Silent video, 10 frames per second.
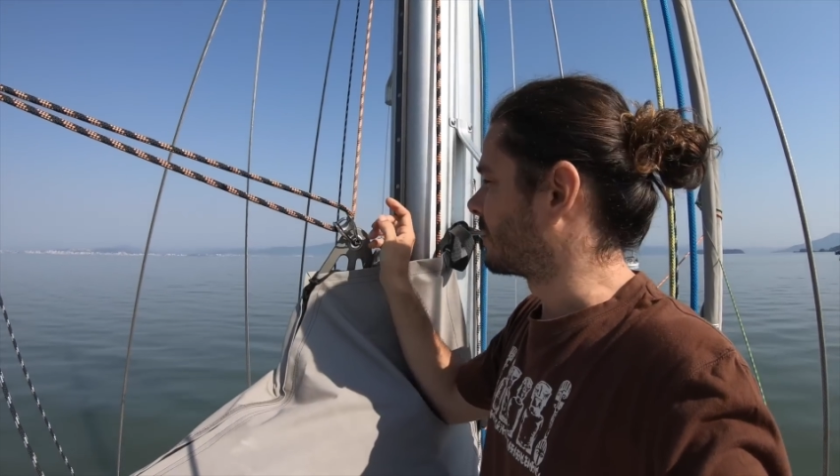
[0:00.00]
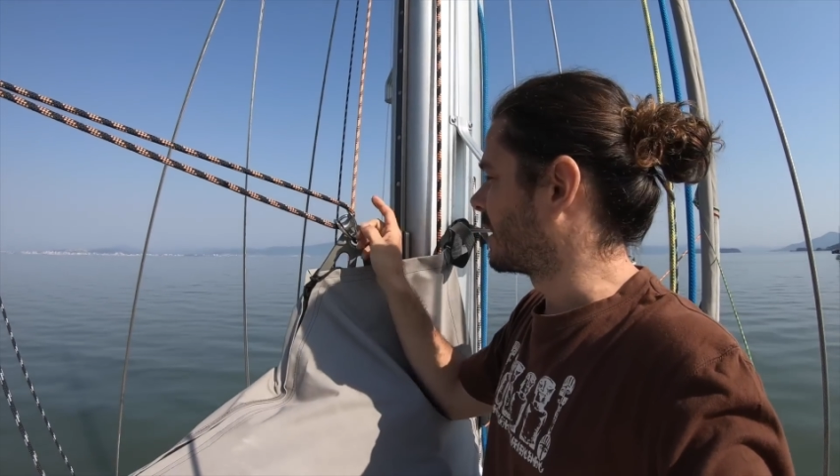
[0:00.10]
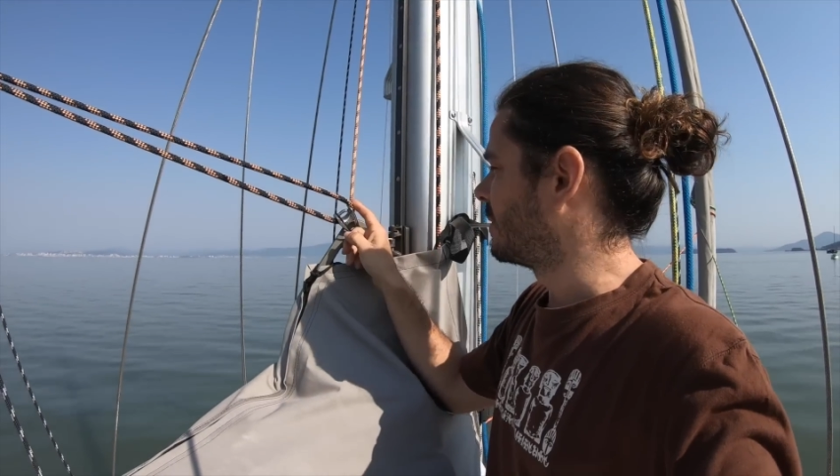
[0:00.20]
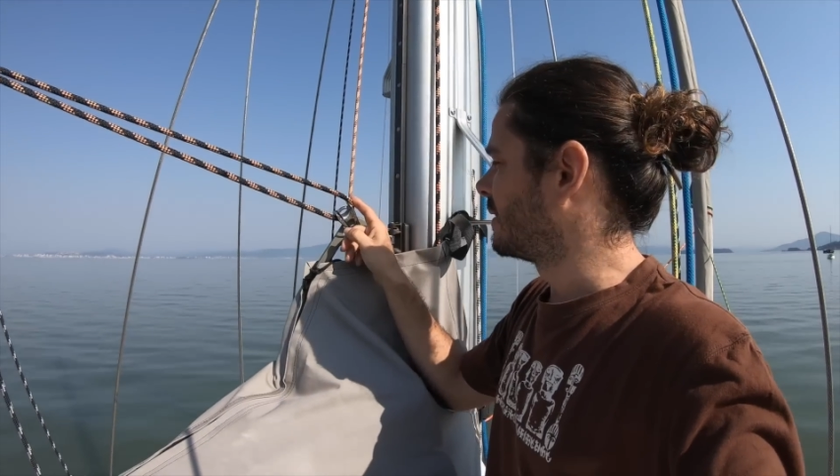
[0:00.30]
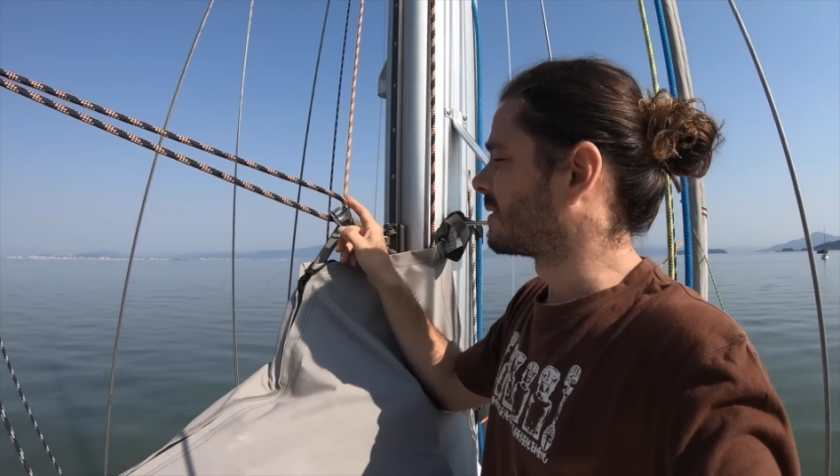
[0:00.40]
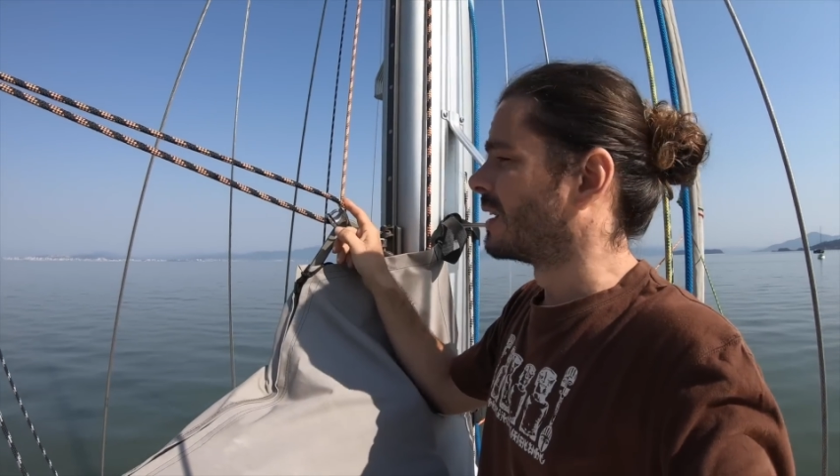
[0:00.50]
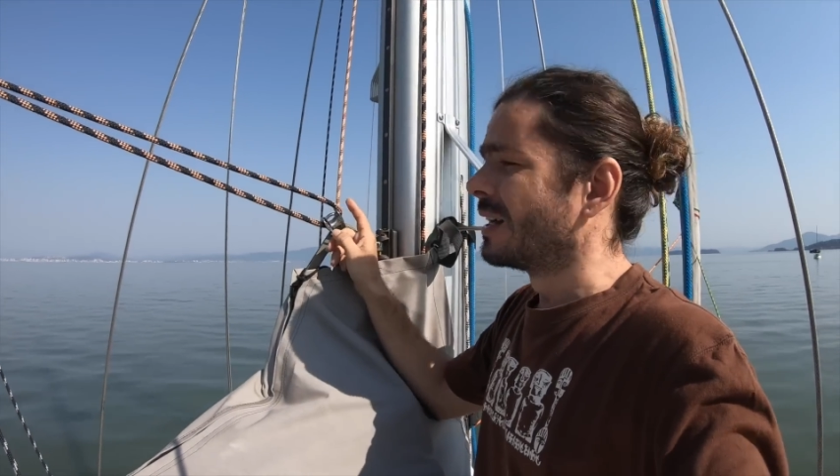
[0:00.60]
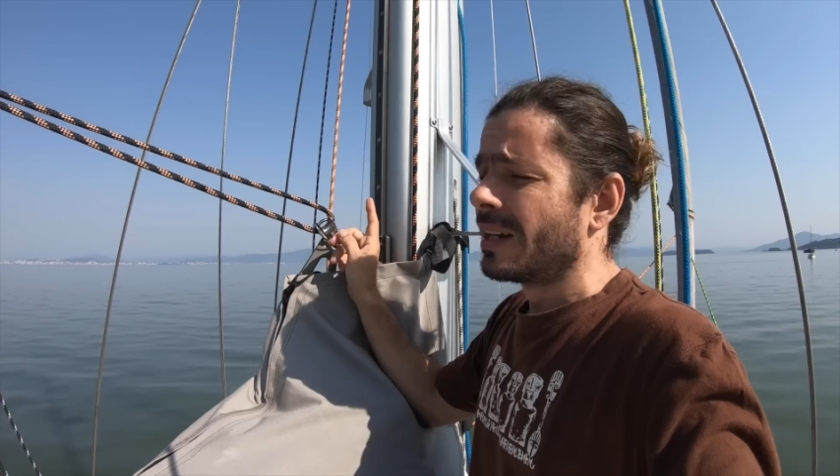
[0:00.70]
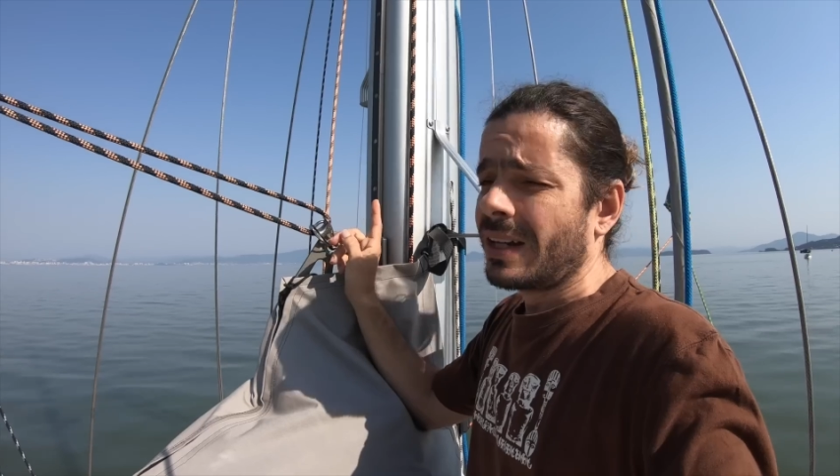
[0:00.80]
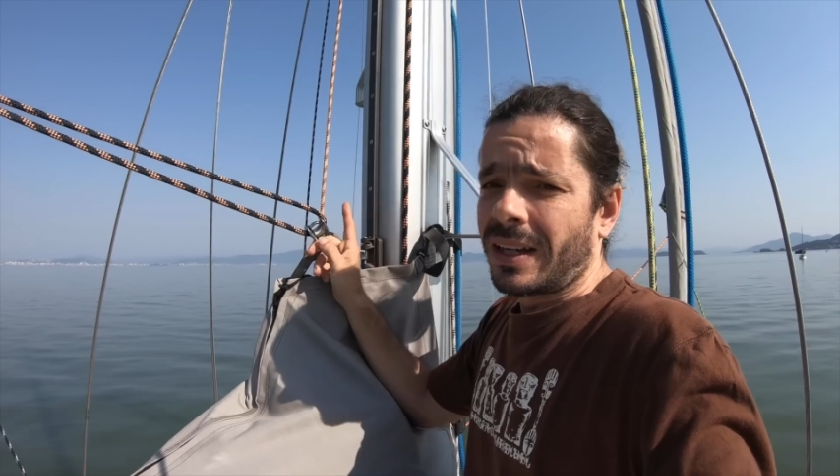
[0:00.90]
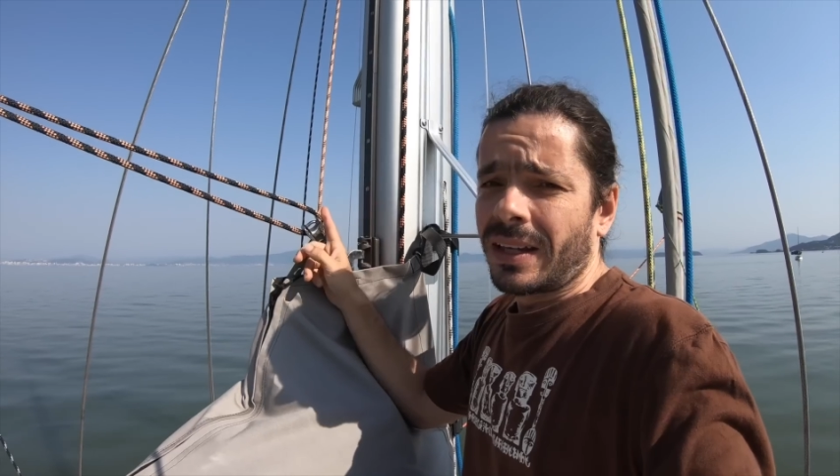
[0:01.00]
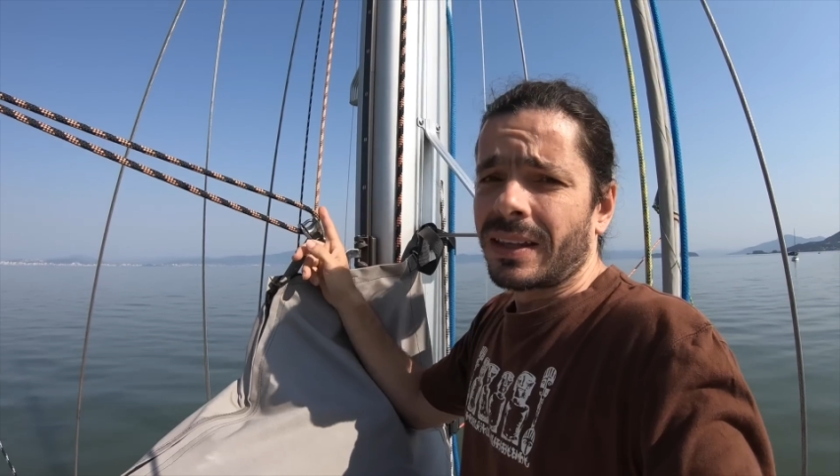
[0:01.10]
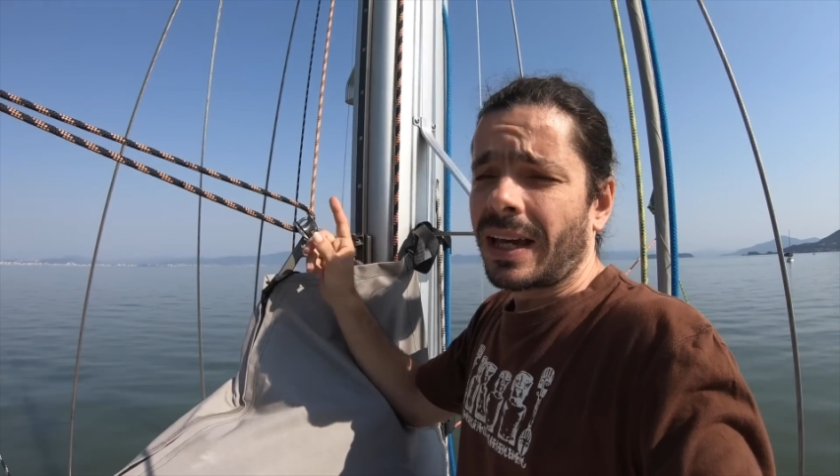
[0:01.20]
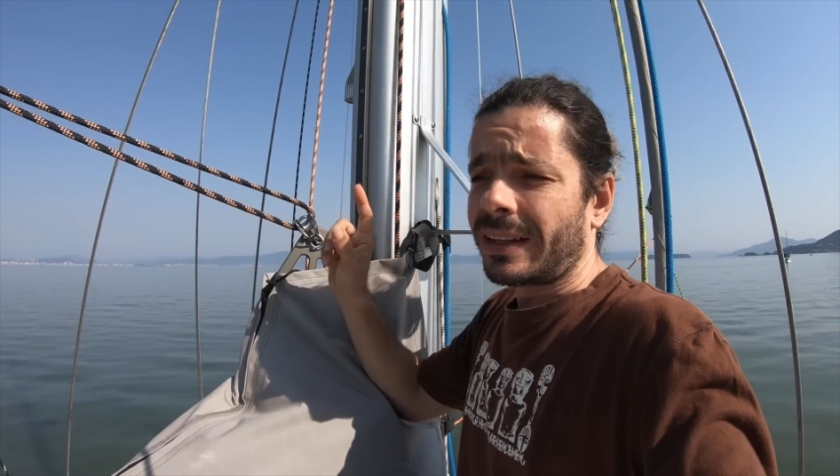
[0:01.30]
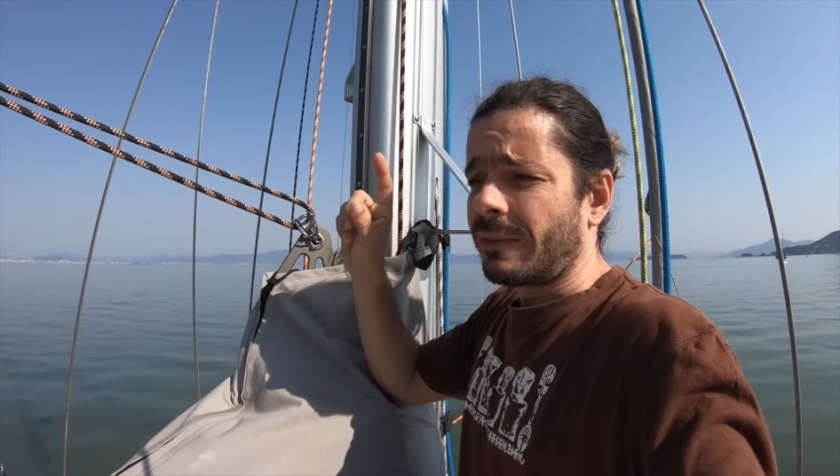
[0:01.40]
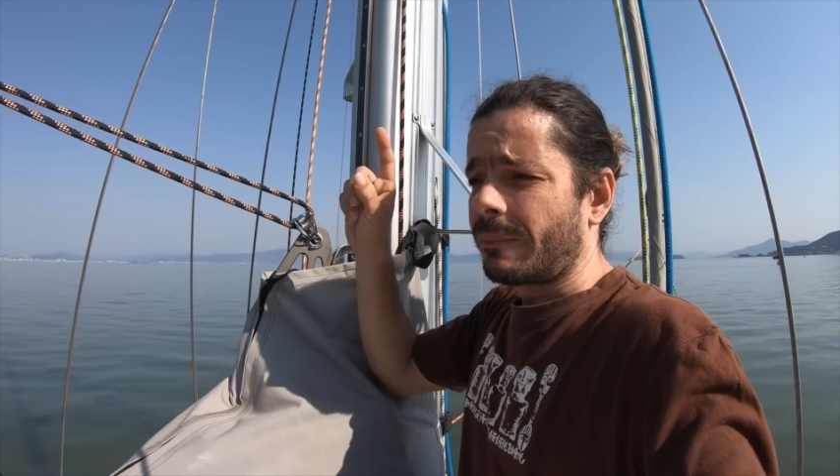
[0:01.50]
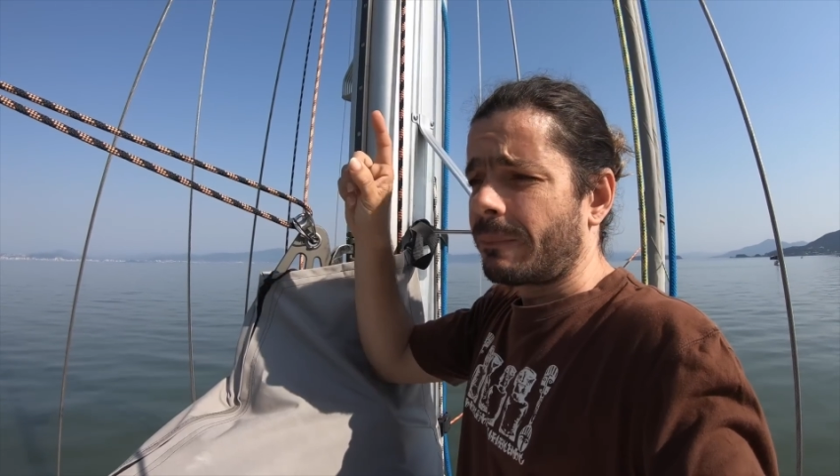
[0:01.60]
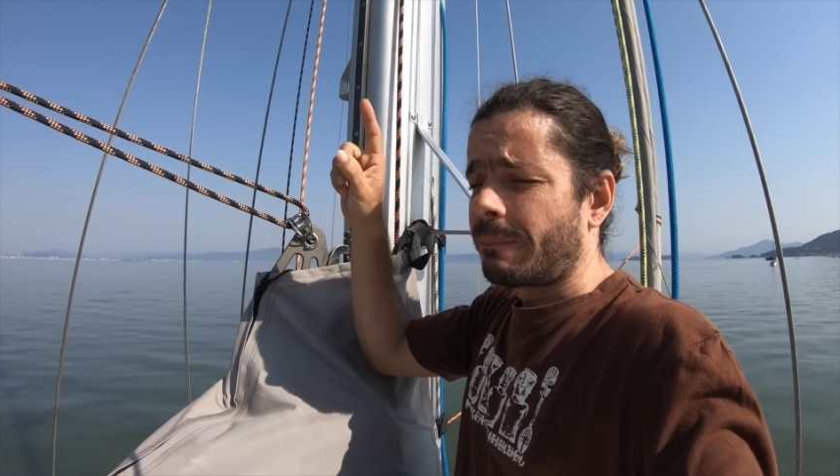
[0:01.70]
that means that the